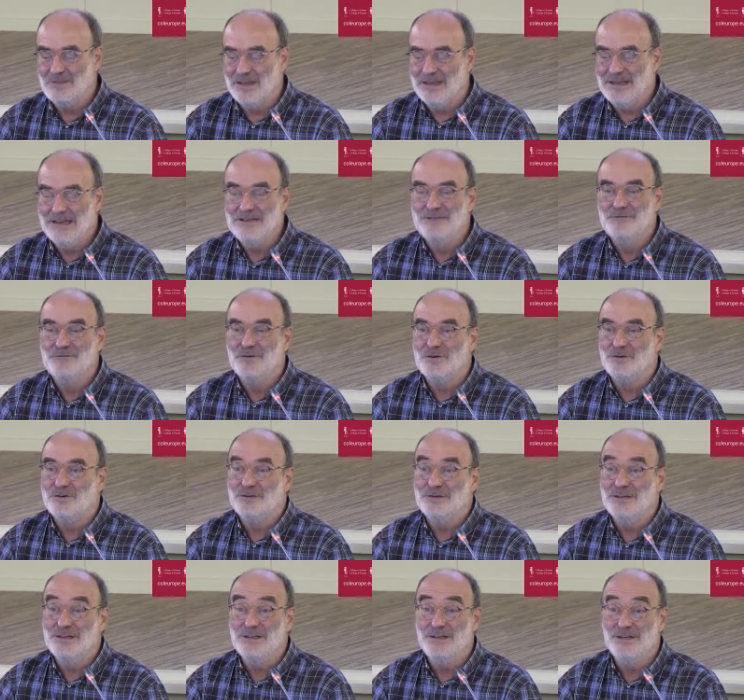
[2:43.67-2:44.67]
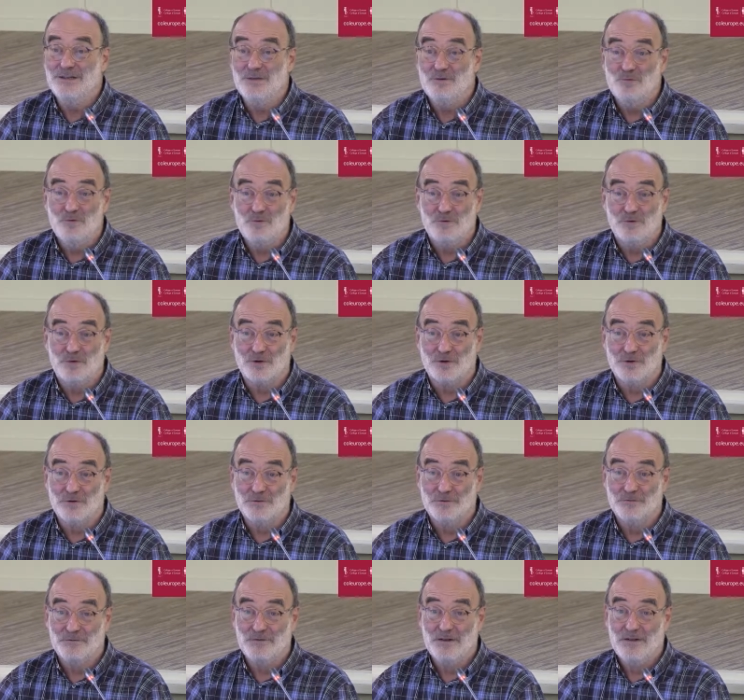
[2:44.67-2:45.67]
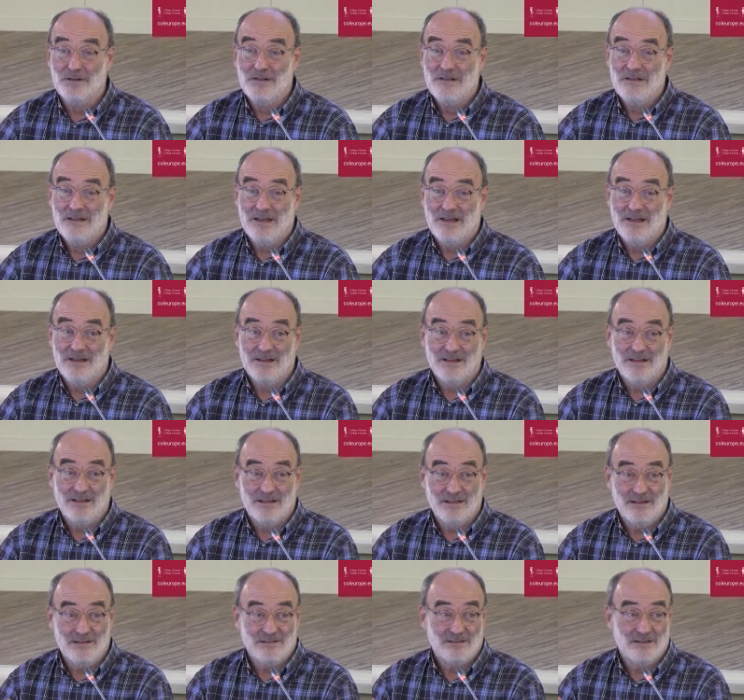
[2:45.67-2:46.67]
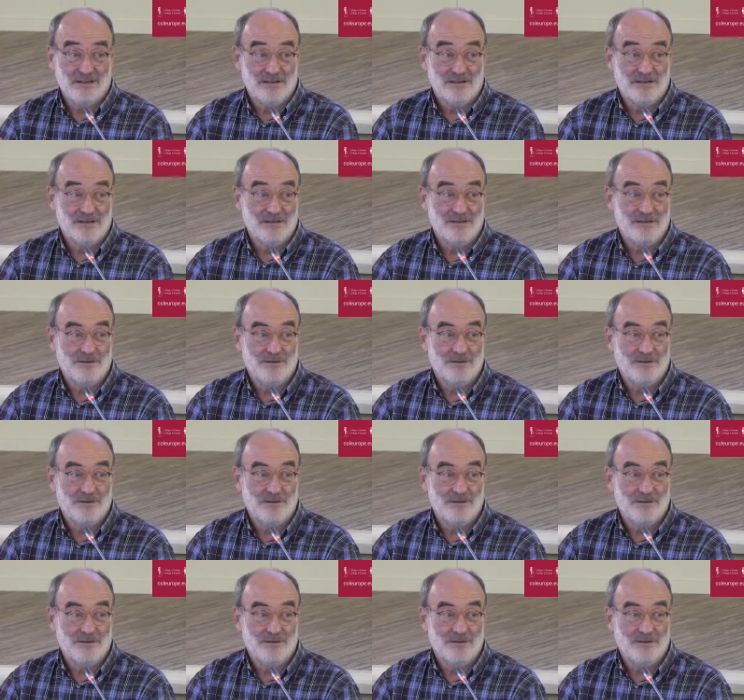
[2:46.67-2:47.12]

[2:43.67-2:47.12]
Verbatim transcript: the inverted U-curve uh, is, a,